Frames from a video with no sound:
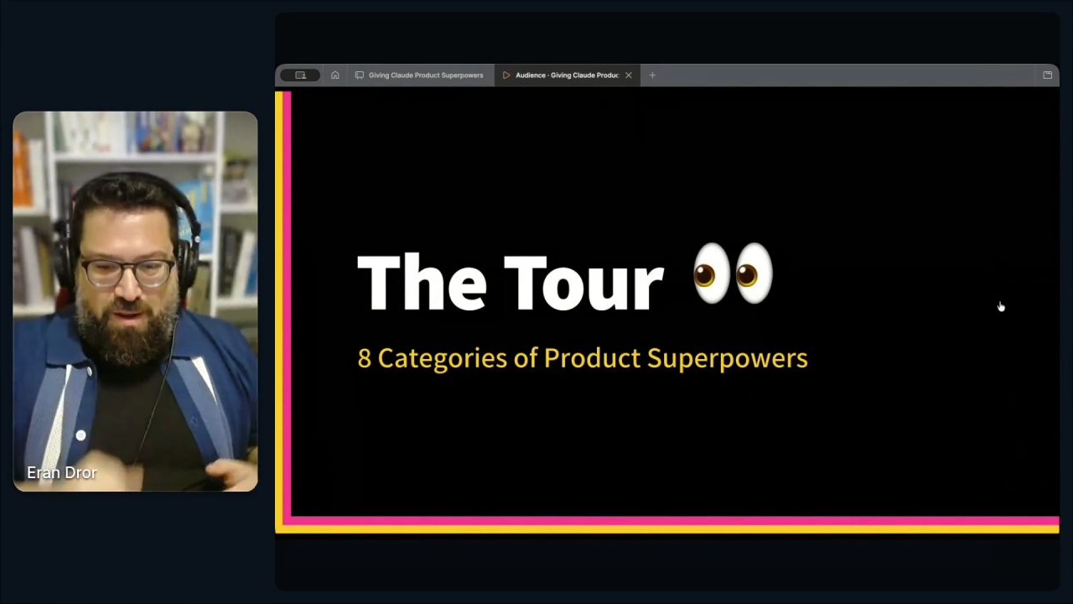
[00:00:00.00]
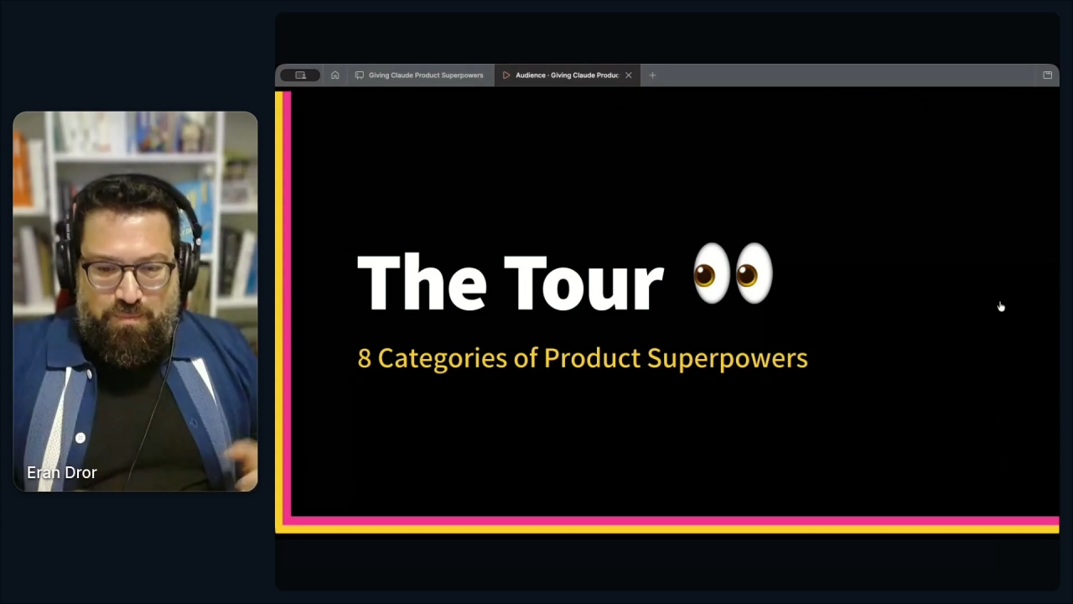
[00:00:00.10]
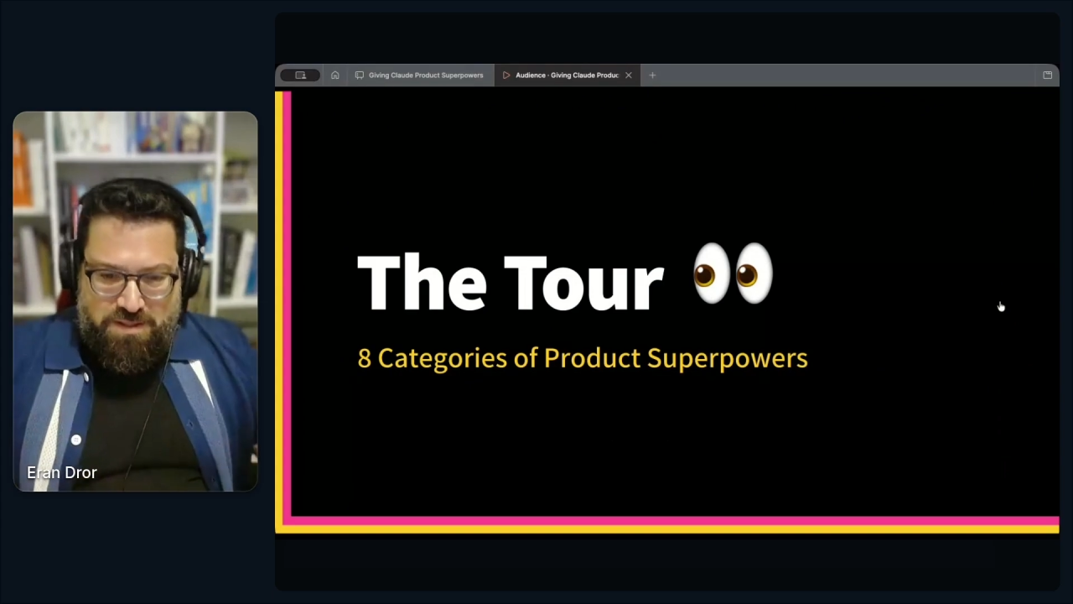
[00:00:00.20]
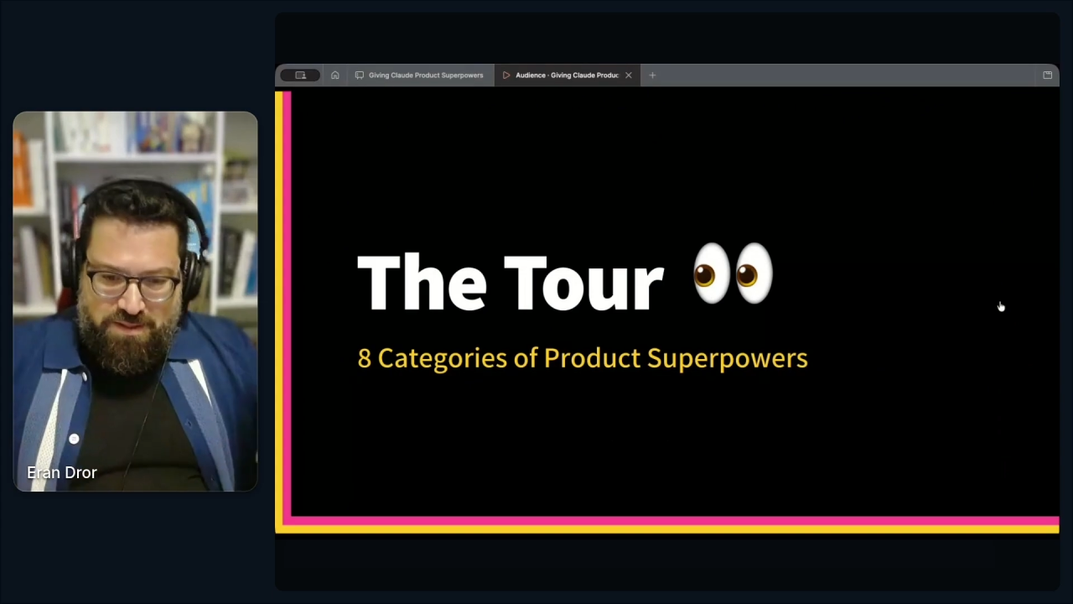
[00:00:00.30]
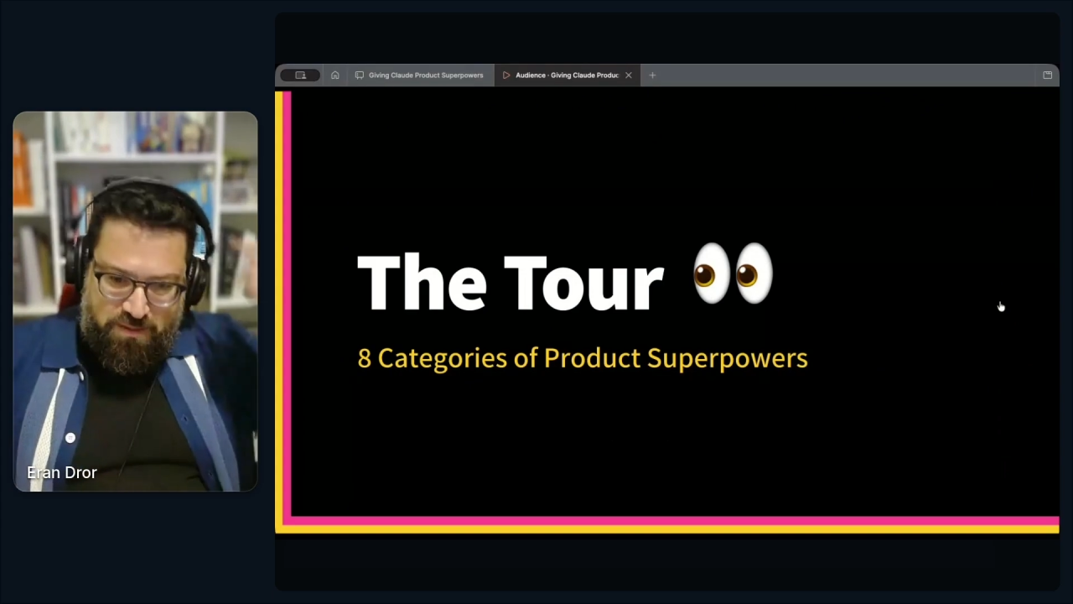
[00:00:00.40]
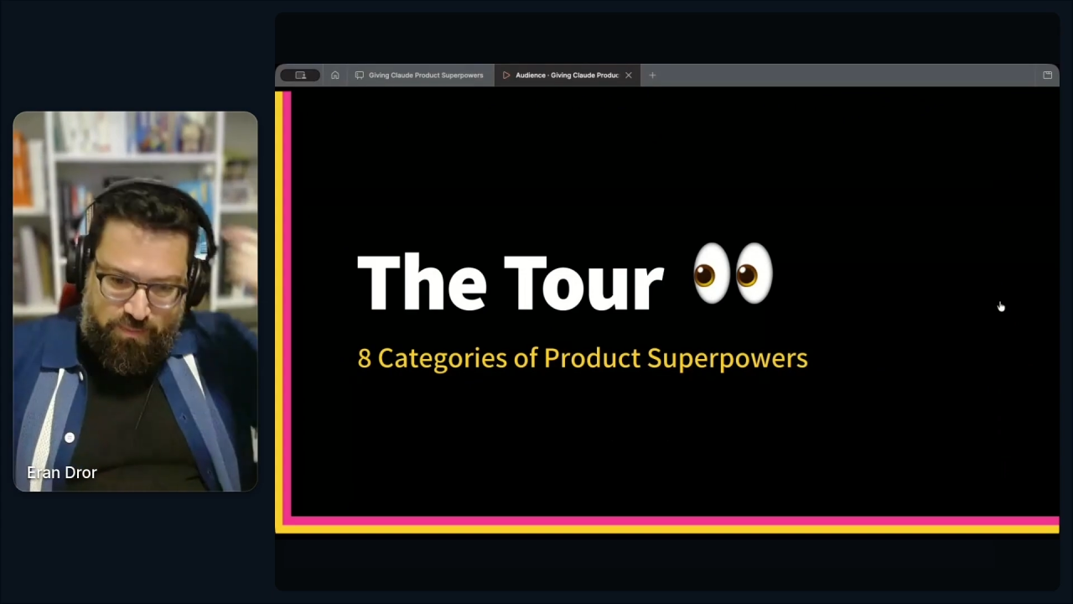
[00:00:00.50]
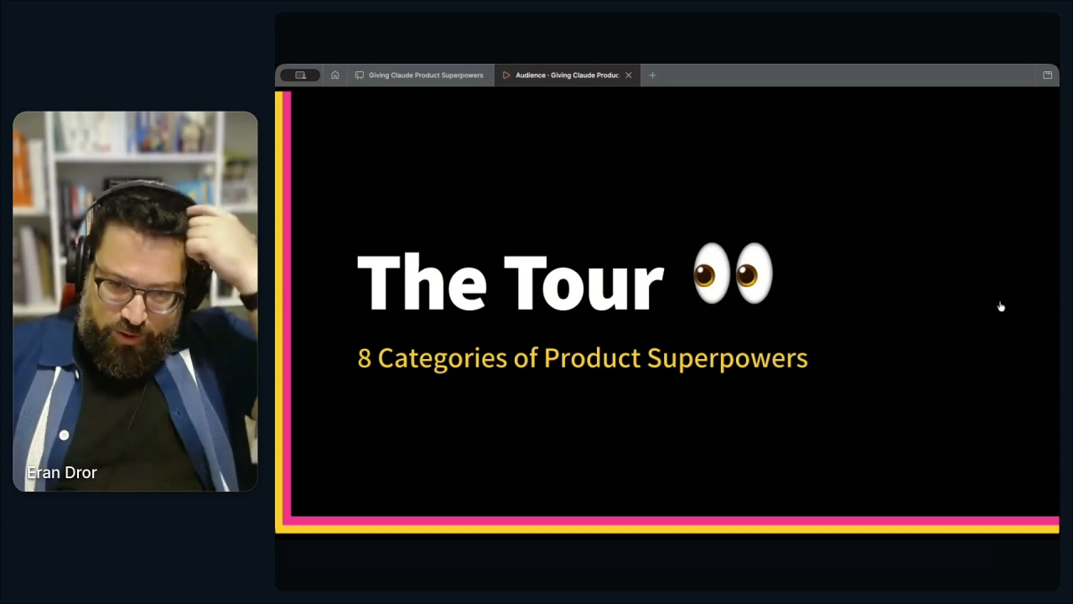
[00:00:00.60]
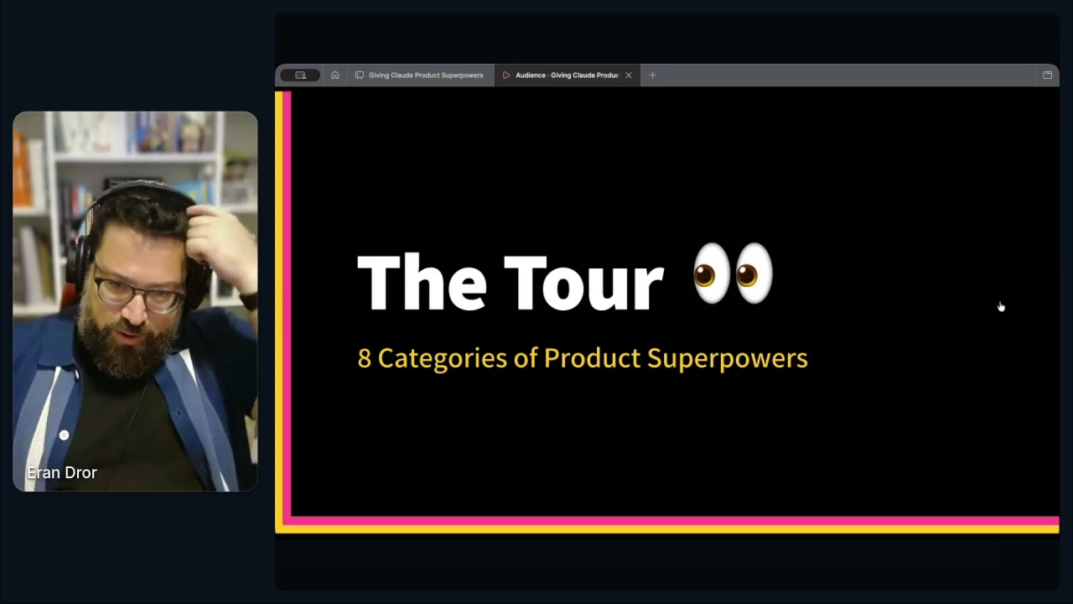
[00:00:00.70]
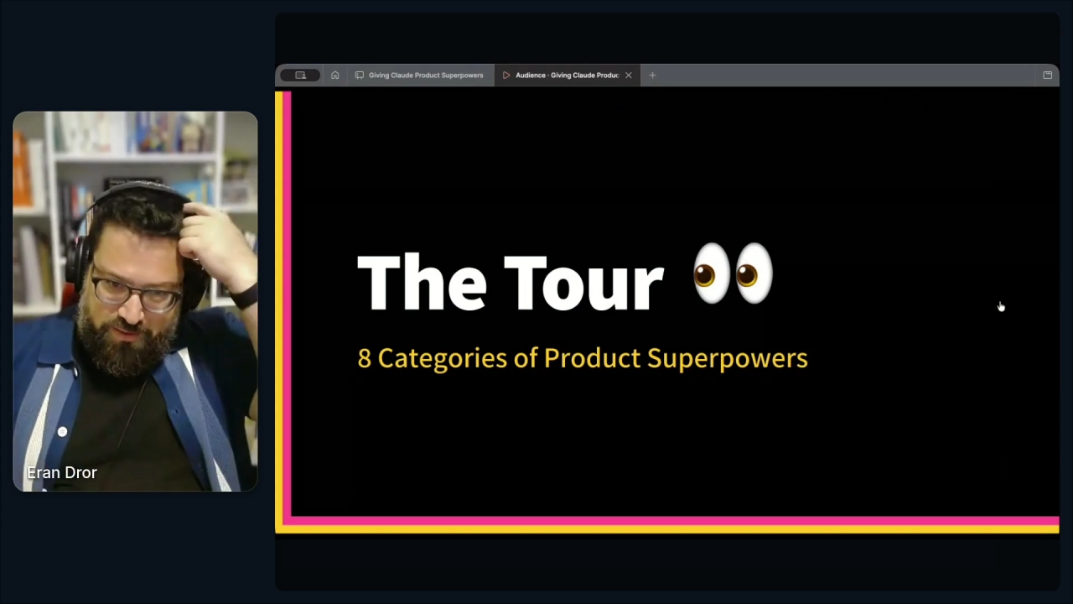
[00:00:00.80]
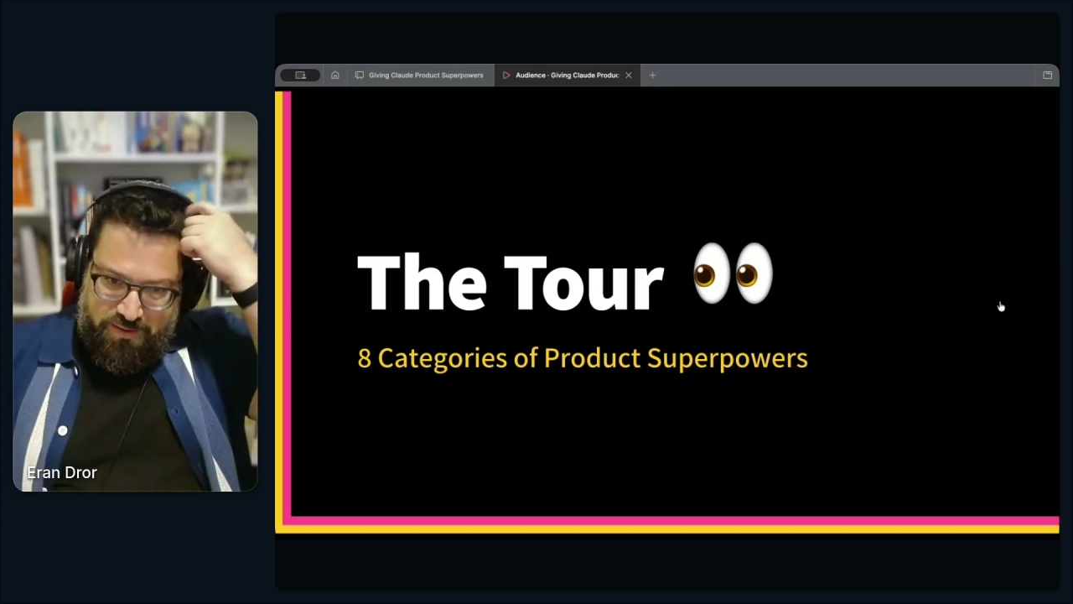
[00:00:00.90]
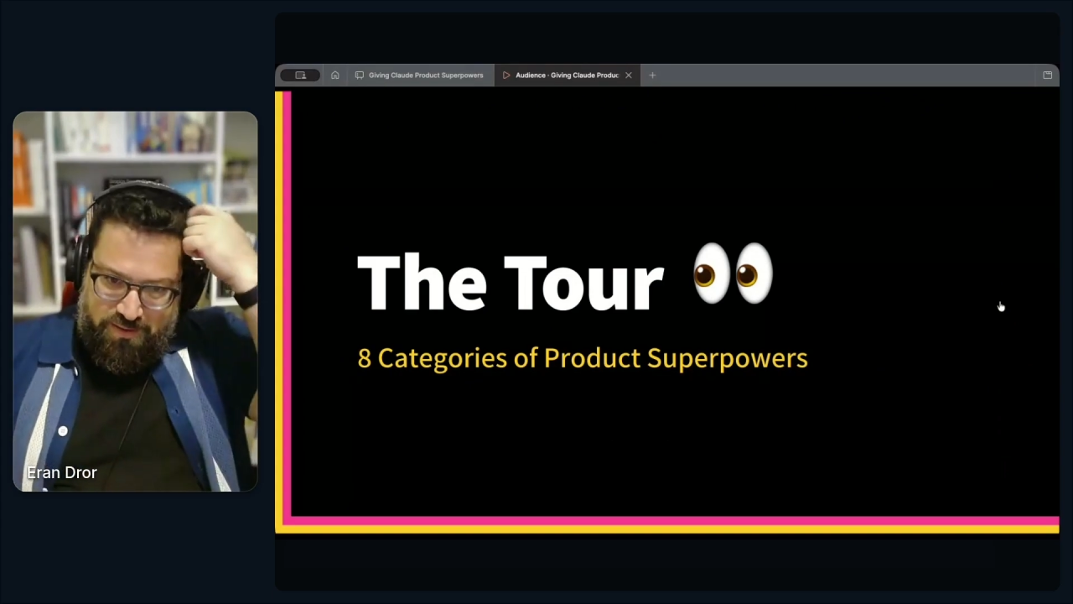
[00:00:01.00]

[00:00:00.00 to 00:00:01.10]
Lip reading: up to this point,